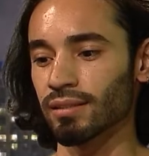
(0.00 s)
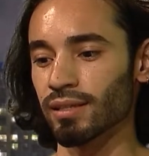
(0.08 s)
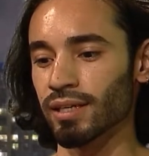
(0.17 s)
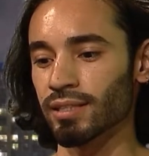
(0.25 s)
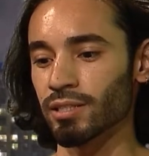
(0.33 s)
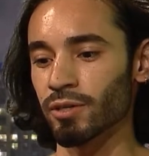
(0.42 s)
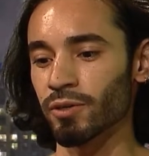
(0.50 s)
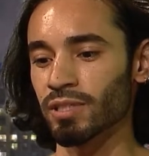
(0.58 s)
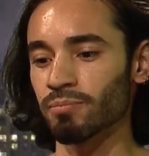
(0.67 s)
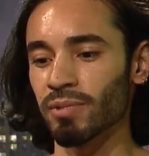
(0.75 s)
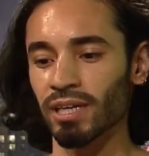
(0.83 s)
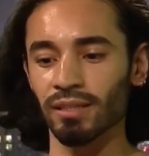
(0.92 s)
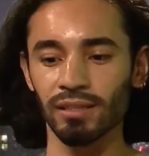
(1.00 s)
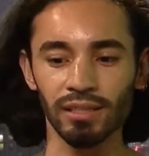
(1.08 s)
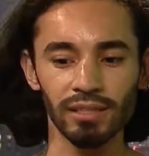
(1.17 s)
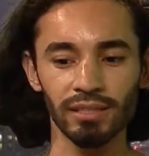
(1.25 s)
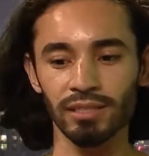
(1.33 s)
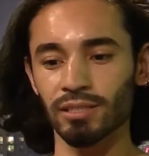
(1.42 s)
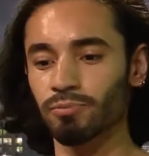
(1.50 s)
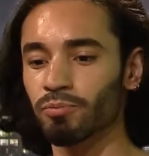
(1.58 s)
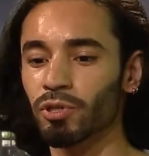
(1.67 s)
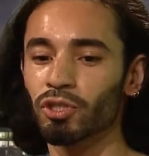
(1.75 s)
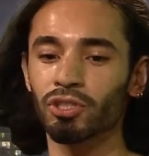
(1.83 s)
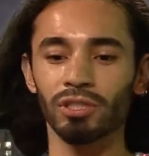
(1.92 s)
it's always been this
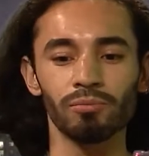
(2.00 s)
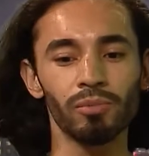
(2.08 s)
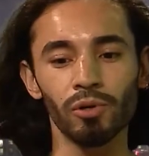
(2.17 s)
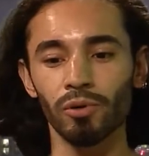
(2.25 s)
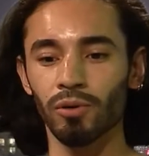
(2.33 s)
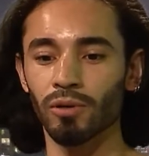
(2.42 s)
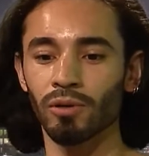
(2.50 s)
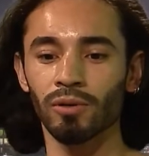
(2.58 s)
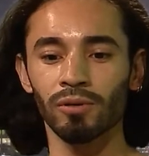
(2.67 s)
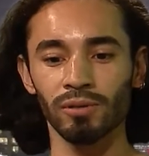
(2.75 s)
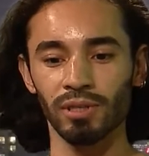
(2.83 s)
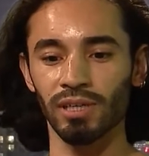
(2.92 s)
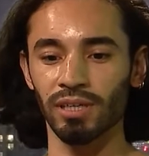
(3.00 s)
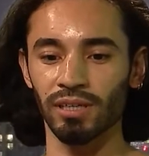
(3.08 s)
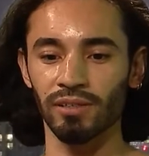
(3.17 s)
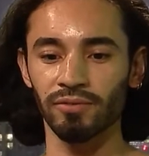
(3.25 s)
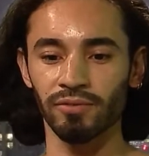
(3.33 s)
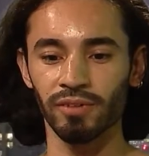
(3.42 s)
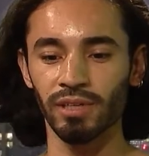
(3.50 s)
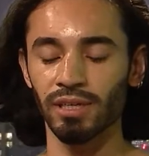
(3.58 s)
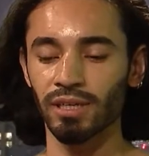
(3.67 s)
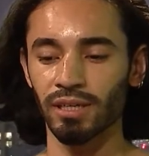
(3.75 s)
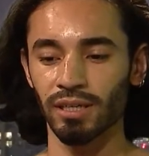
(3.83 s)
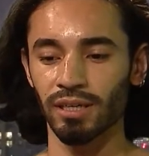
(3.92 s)
push and pull of
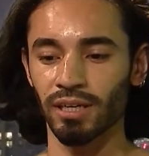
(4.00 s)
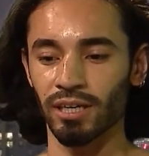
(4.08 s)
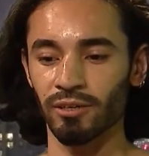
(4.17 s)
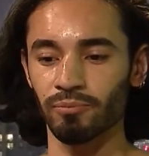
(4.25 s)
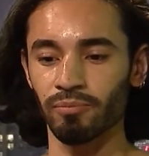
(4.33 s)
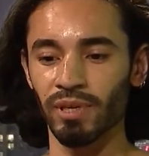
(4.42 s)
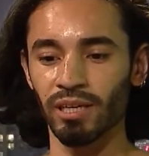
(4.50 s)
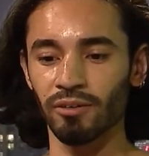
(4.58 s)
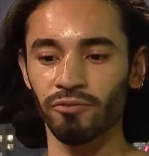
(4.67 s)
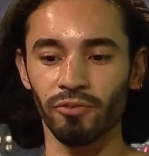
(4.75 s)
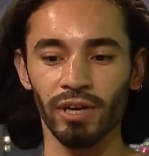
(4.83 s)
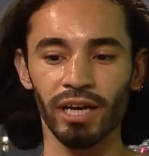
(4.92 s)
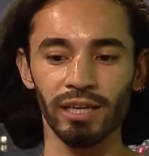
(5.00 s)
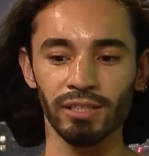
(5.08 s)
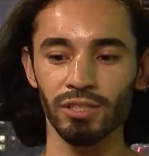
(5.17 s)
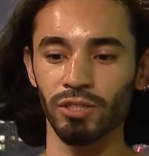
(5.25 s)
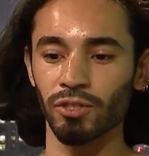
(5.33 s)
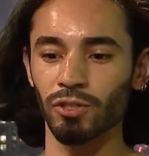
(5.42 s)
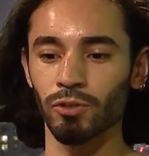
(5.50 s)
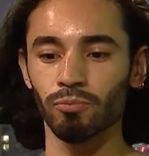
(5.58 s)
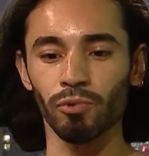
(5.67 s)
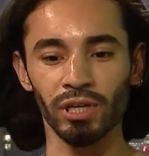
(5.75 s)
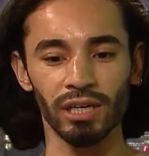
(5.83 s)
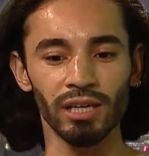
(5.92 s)
being afraid to
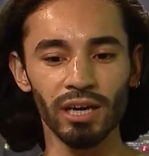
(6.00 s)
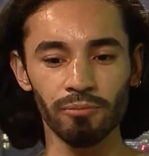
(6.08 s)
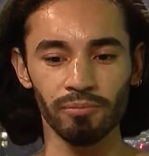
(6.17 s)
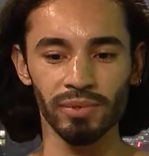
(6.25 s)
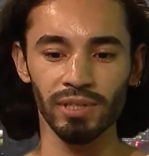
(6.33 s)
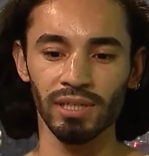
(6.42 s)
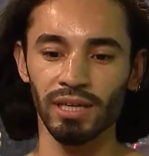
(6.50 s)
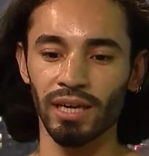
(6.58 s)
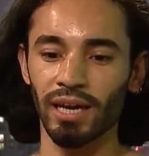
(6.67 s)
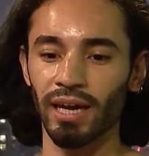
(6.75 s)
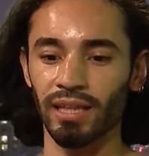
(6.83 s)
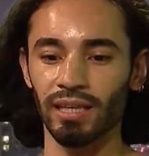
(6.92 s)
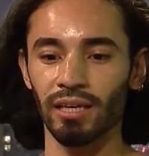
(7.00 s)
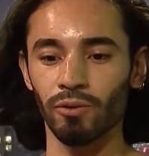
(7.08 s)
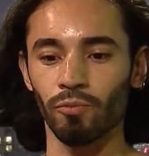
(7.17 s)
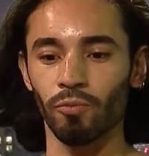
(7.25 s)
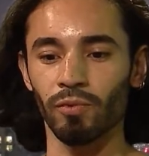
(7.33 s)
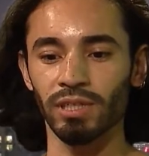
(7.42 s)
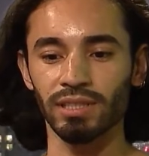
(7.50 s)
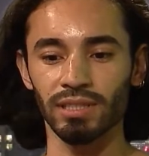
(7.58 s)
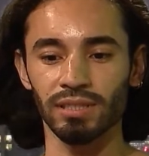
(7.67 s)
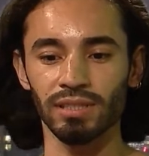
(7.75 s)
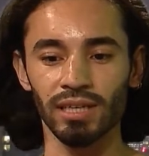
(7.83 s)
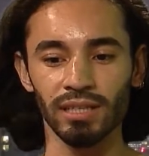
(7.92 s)
bring it up. And then once
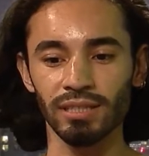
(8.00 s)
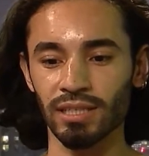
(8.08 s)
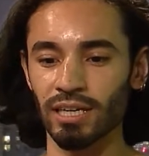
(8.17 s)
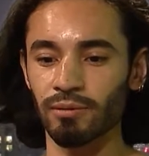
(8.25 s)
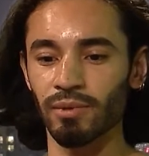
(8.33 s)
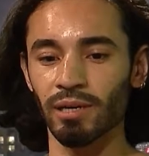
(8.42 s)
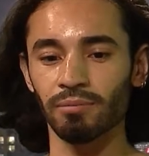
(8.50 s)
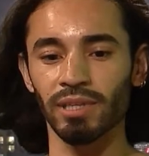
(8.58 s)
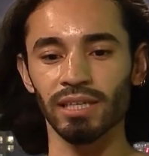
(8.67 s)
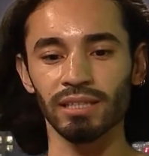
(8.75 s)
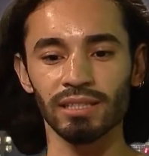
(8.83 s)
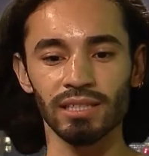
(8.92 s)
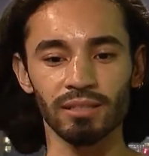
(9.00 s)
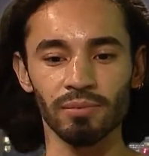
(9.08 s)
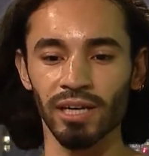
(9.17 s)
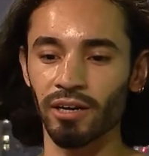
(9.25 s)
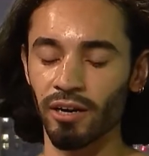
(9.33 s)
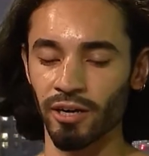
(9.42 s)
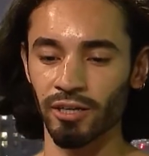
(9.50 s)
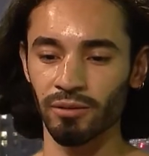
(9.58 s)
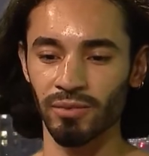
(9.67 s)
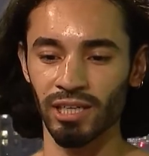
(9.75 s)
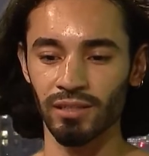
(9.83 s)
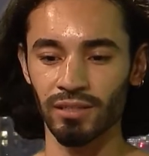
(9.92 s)
it does come up, then it's this big
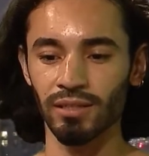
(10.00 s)
argument.